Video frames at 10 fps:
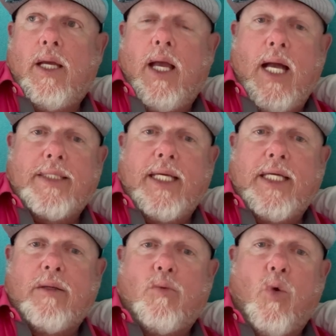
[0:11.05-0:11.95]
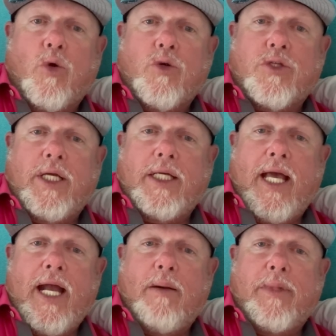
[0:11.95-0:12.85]
I tell you, the worst thing that
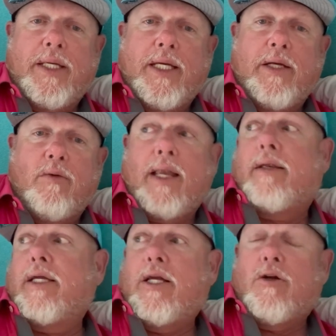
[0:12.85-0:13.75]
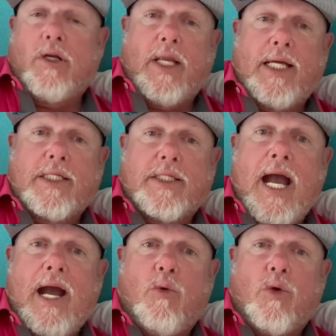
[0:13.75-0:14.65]
happened today, right here, last
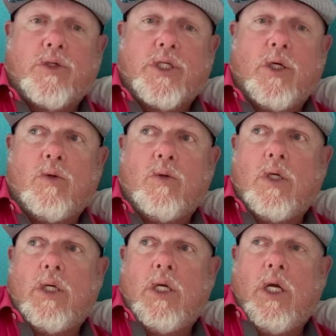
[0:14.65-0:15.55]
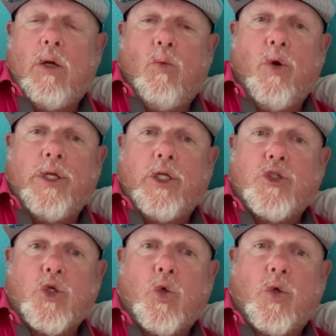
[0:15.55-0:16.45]
hour or so, went to
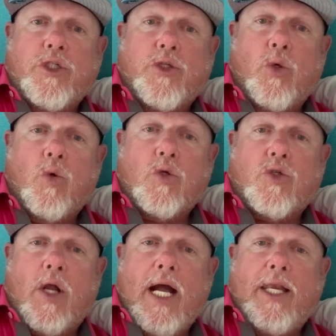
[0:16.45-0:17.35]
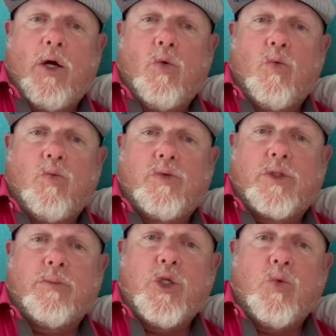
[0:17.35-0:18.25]
jewelry store trying on
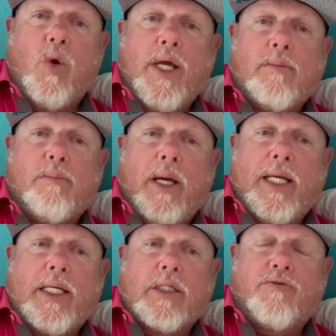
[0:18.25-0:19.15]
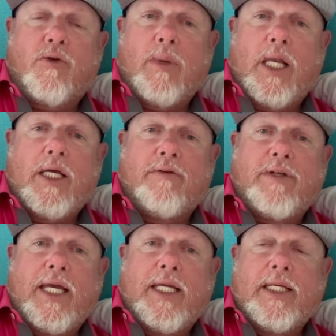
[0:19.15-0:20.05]
some new wedding bands for my left
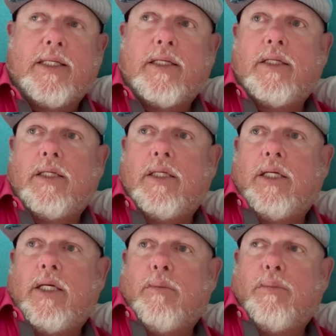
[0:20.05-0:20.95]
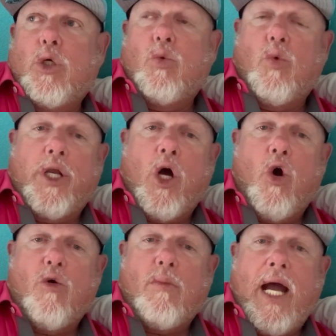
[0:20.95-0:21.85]
hand. Put one
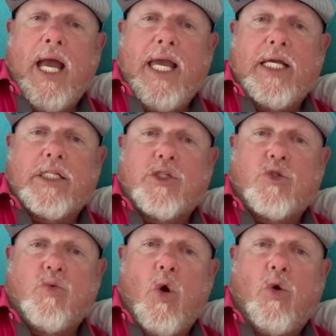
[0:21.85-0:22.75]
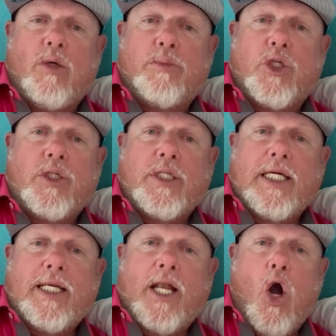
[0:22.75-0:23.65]
on, my hands are swollen up, couldn't
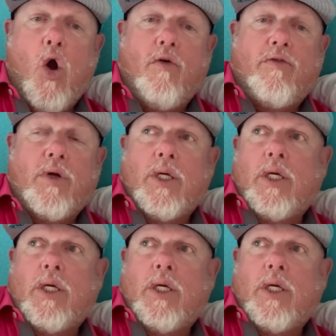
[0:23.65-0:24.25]
get it off.